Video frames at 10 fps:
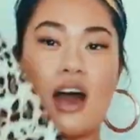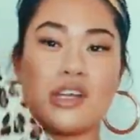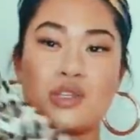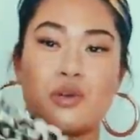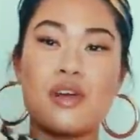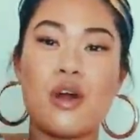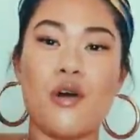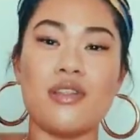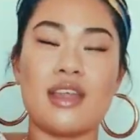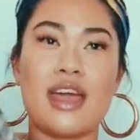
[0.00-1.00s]
I saw it
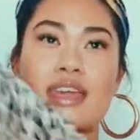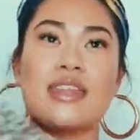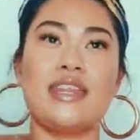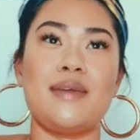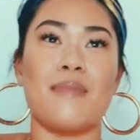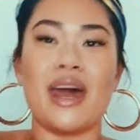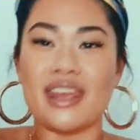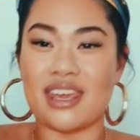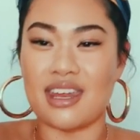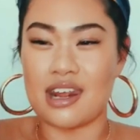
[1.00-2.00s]
on like the
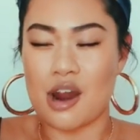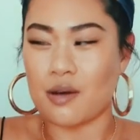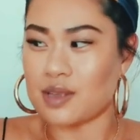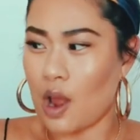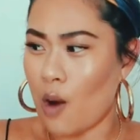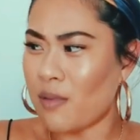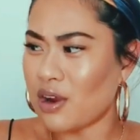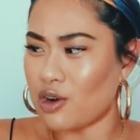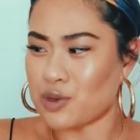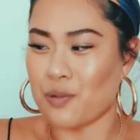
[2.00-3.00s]
mannequin and I was like, oh my
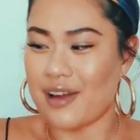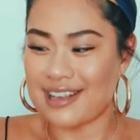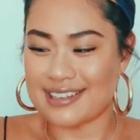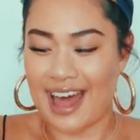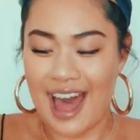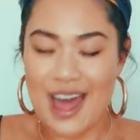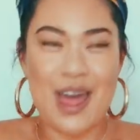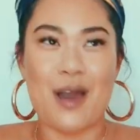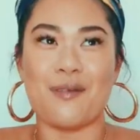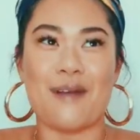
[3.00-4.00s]
gosh, what is that?
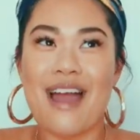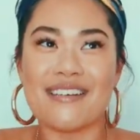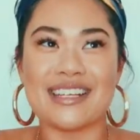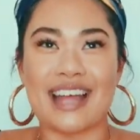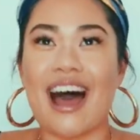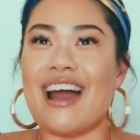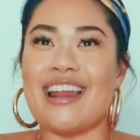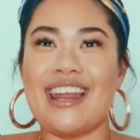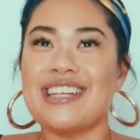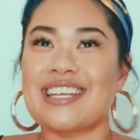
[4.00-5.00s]
Where is that? I
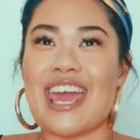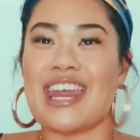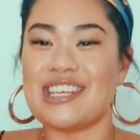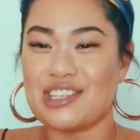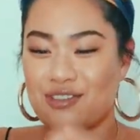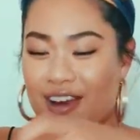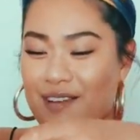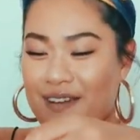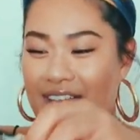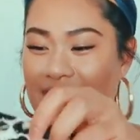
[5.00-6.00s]
need to get it
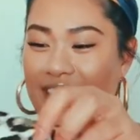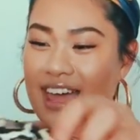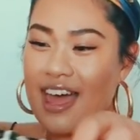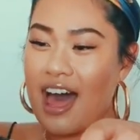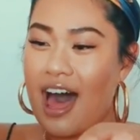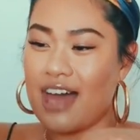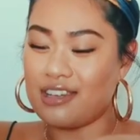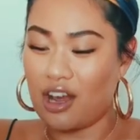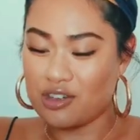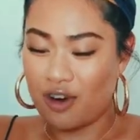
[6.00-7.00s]
straight away.
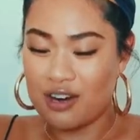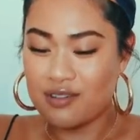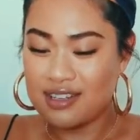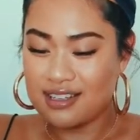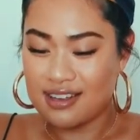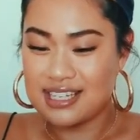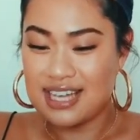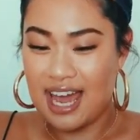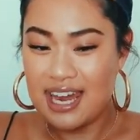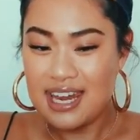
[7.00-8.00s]
And I tried on the size
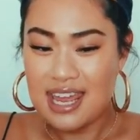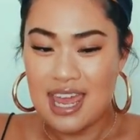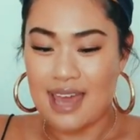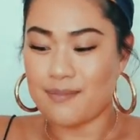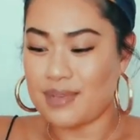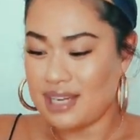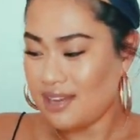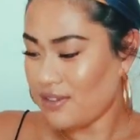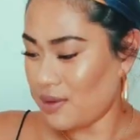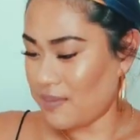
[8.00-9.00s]
10 and
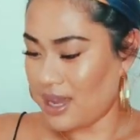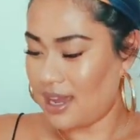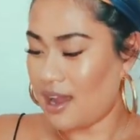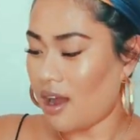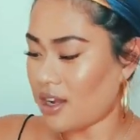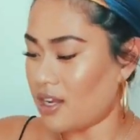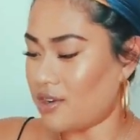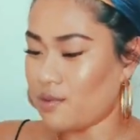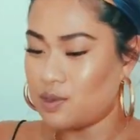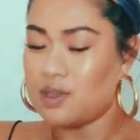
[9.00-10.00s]
believe you me, I could
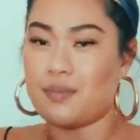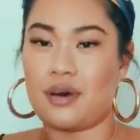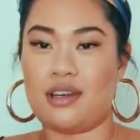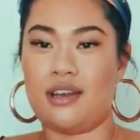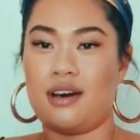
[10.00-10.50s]
not do the button